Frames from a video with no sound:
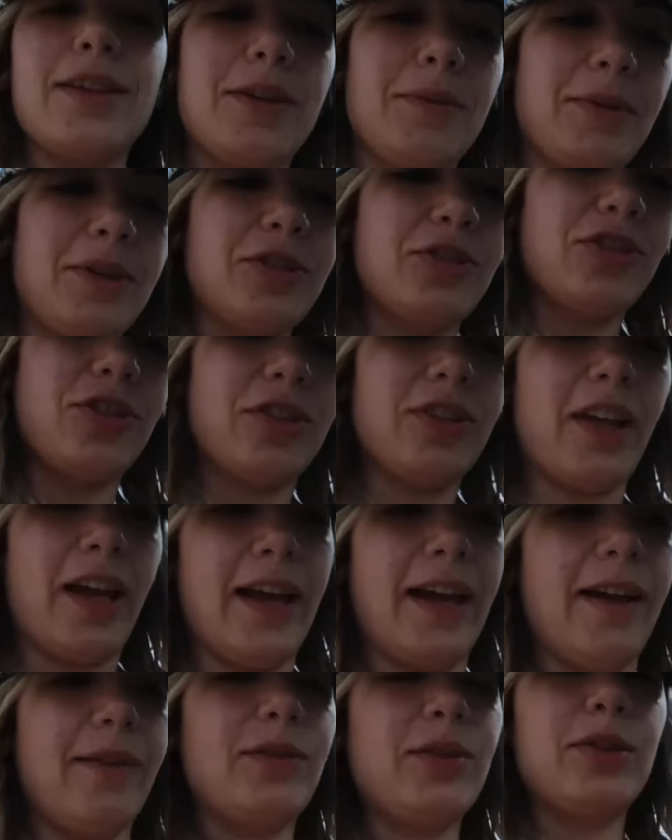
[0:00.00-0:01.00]
I mentioned, I
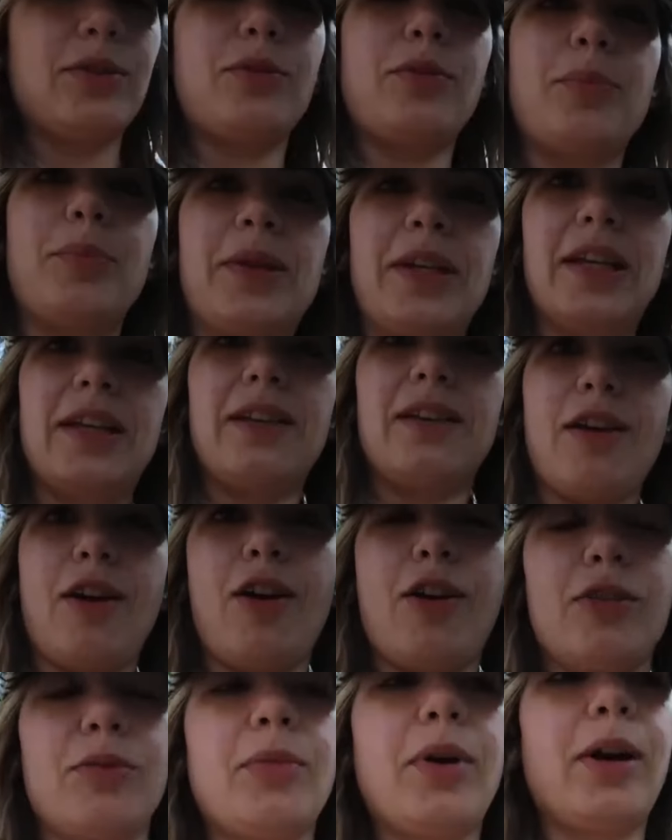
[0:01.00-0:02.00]
haven't been
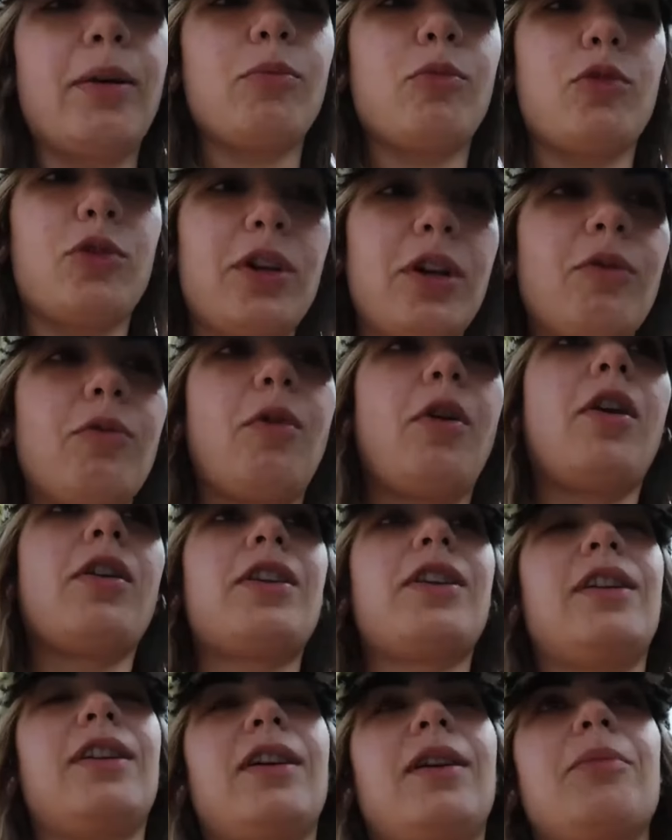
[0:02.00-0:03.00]
on my morning
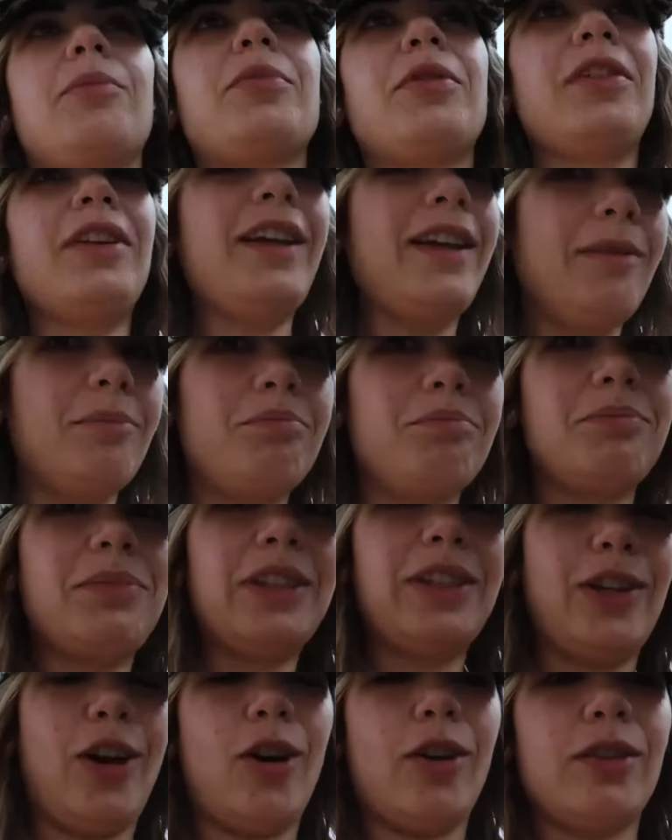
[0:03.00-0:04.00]
walk in a pretty
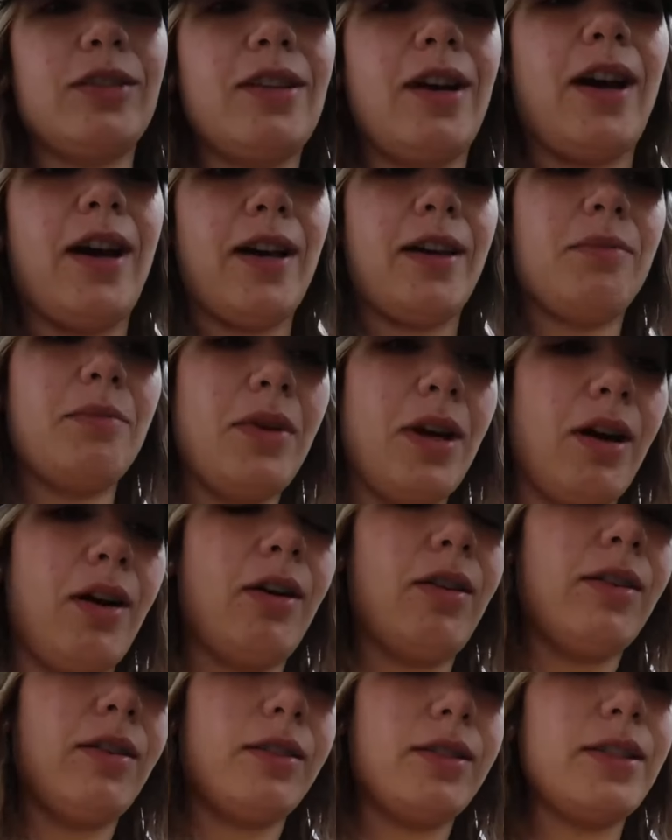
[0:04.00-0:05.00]
long time,
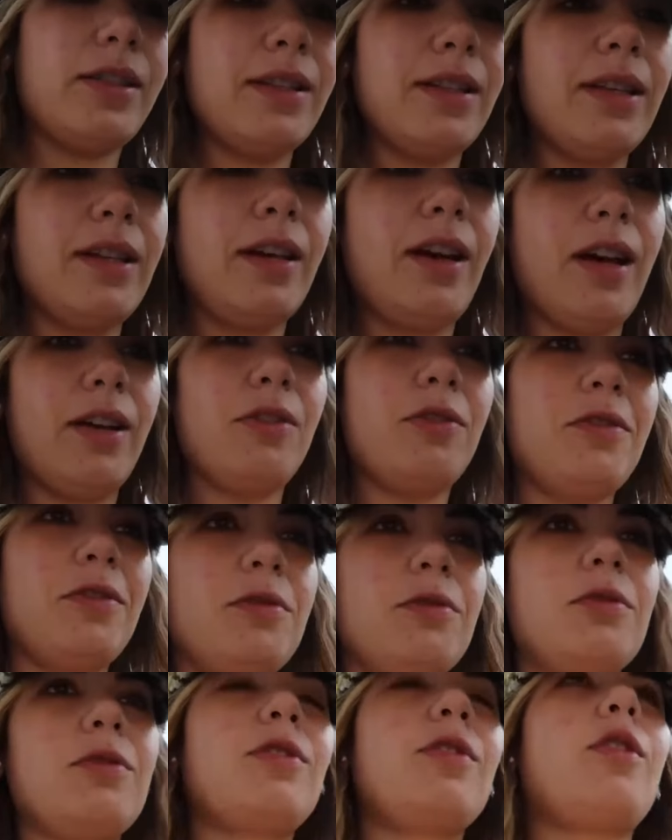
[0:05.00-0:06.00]
honestly. I
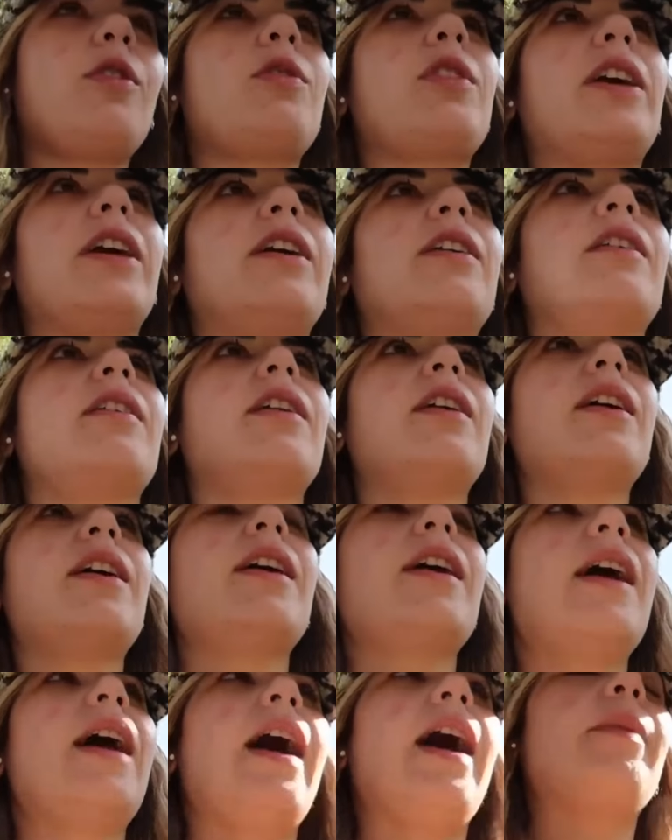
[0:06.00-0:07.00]
don't know, like,
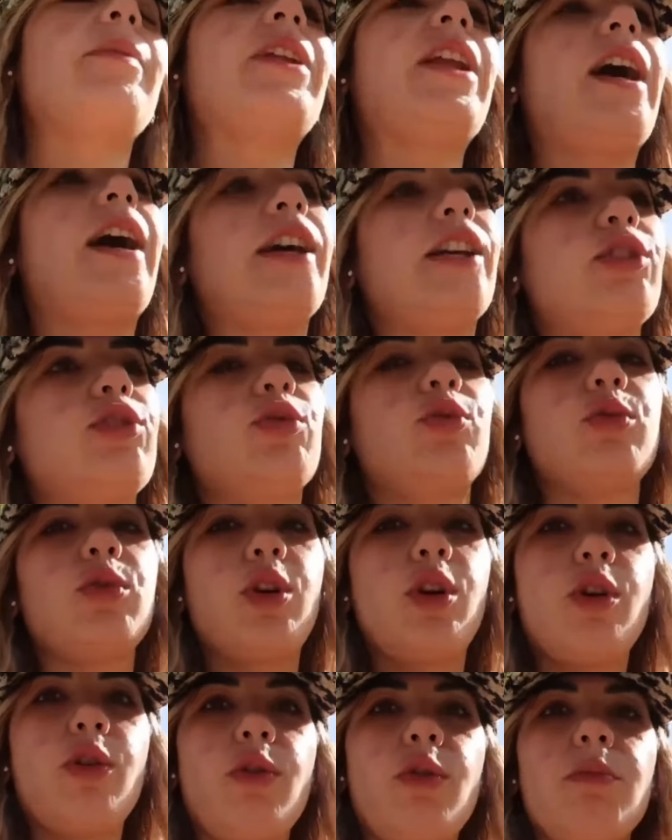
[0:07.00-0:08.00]
I mean, I do
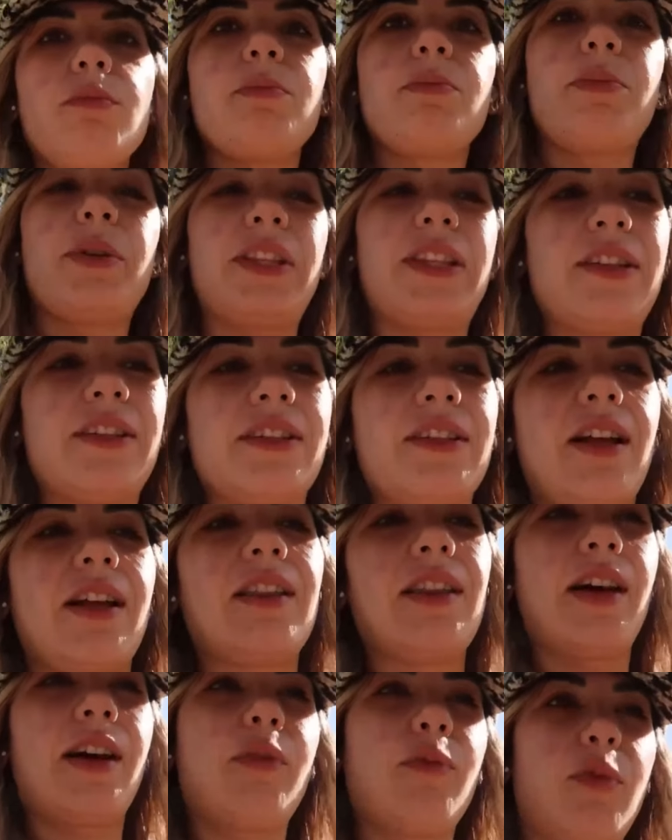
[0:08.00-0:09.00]
know, but there's not
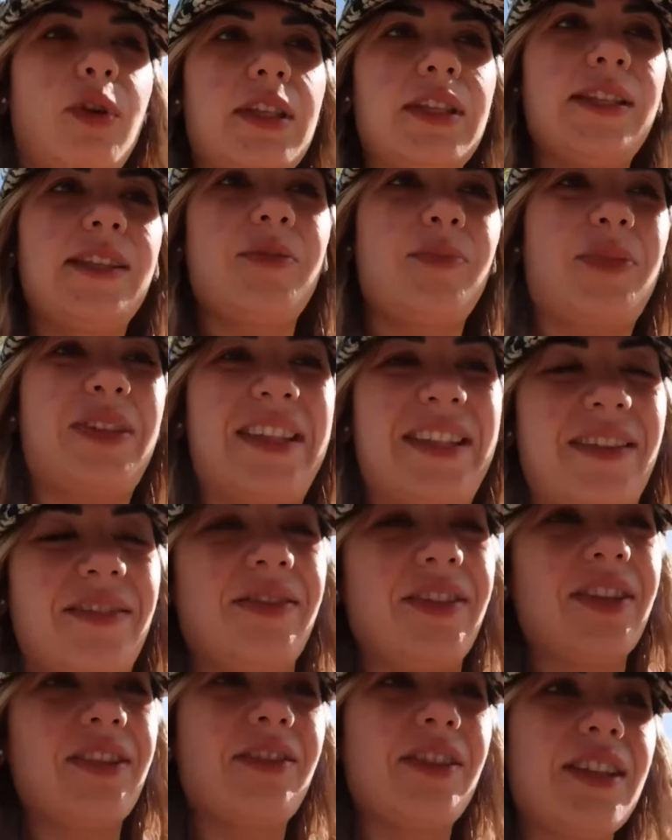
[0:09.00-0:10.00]
like one
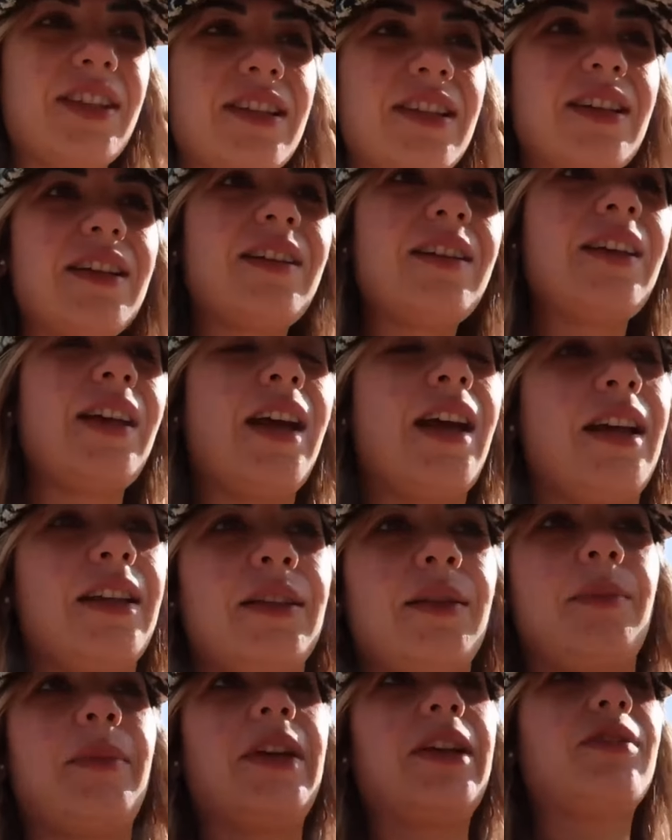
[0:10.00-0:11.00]
specific reason.
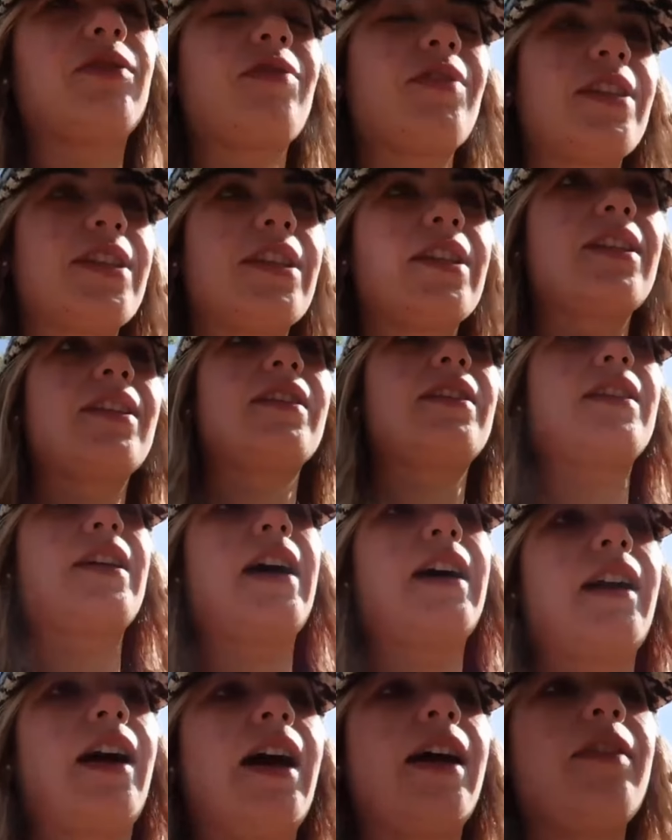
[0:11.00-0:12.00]
The main reason is
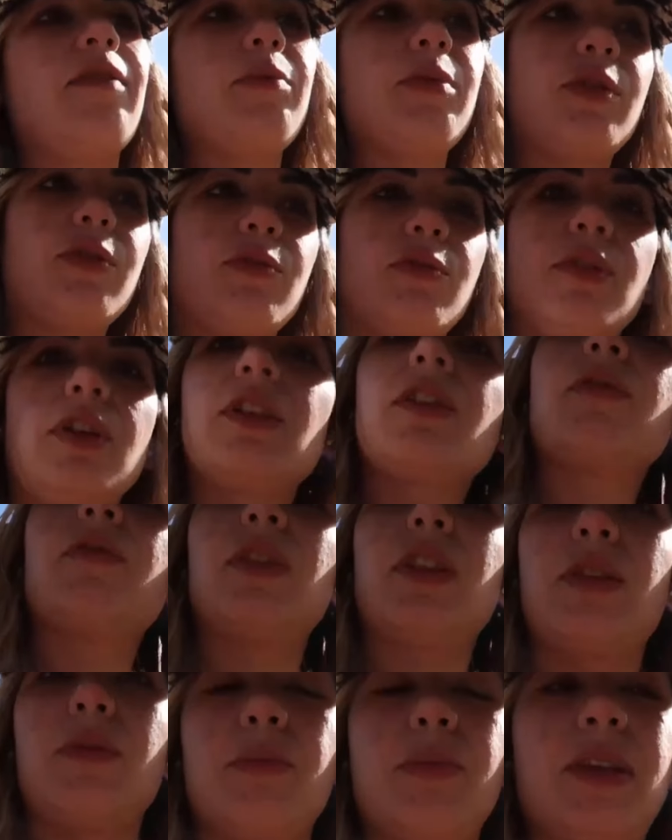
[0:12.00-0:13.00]
that I have been really
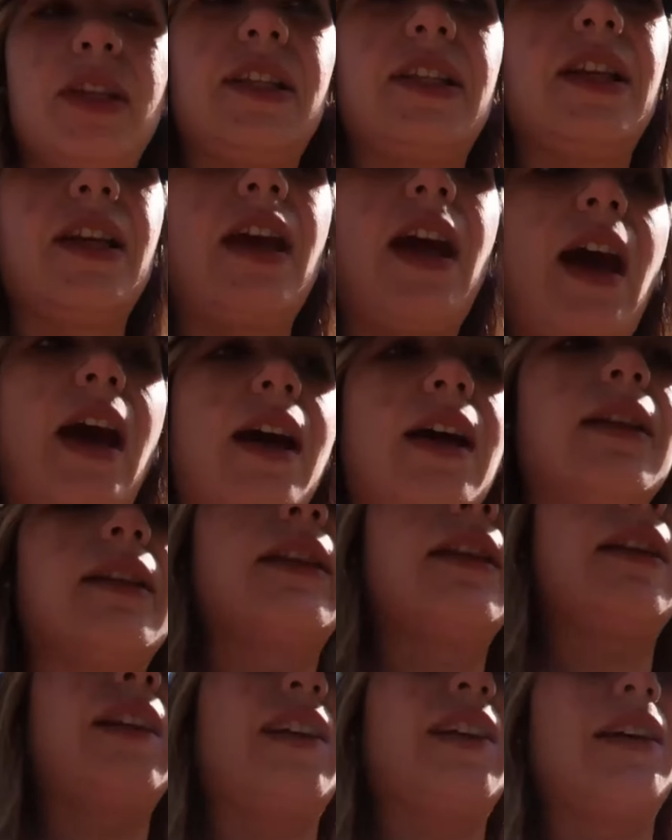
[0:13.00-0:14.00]
busy and
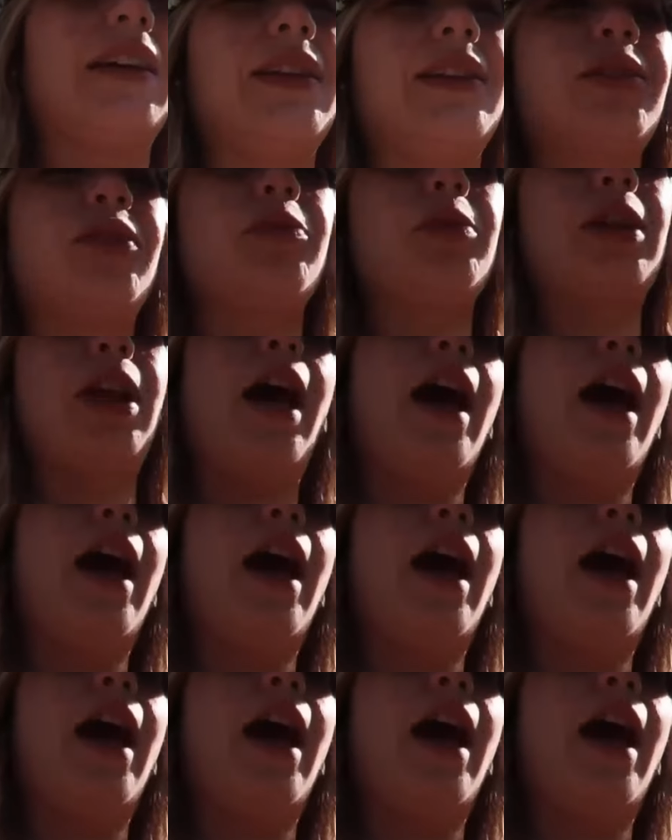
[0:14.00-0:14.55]
like a little bit